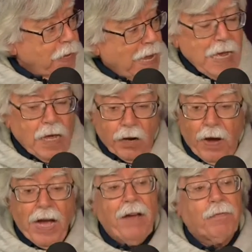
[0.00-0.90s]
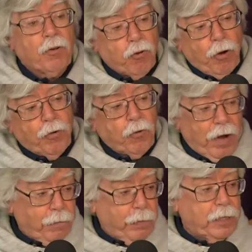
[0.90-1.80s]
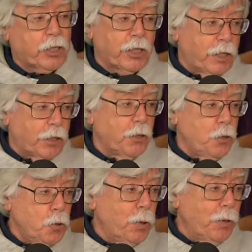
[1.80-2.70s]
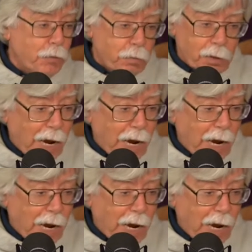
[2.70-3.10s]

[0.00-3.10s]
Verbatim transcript: Mm -hmm. And if I have to trade draft picks to get you and your